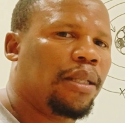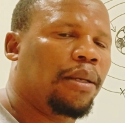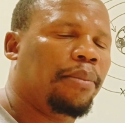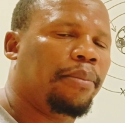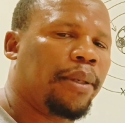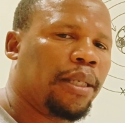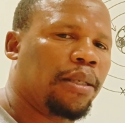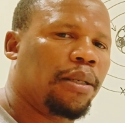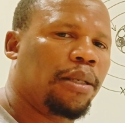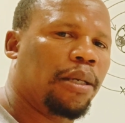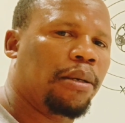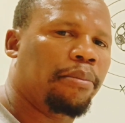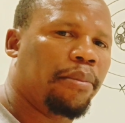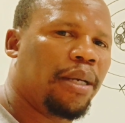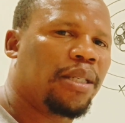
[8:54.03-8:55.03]
but the
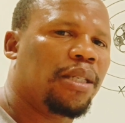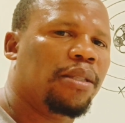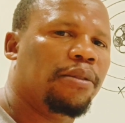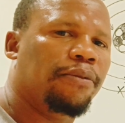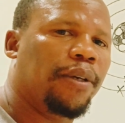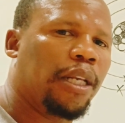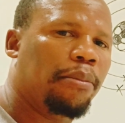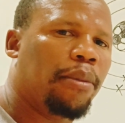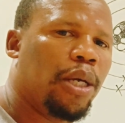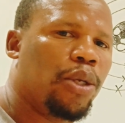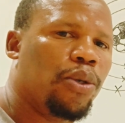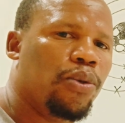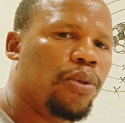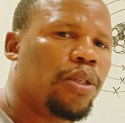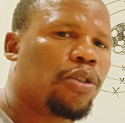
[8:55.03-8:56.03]
mass is very
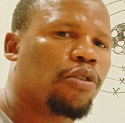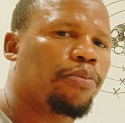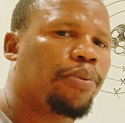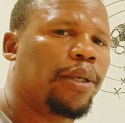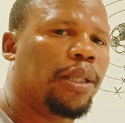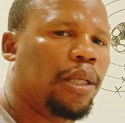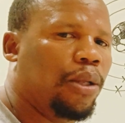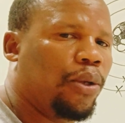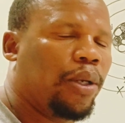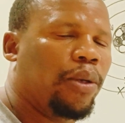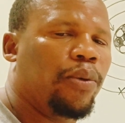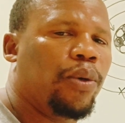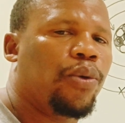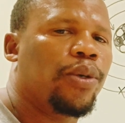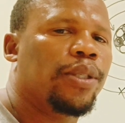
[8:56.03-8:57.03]
minute to point where
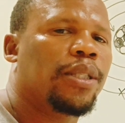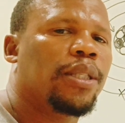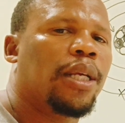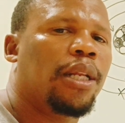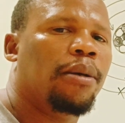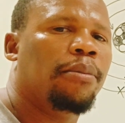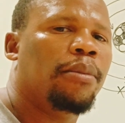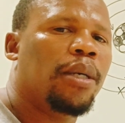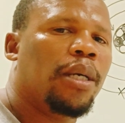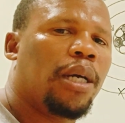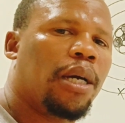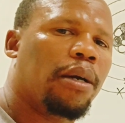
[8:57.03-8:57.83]
we consider them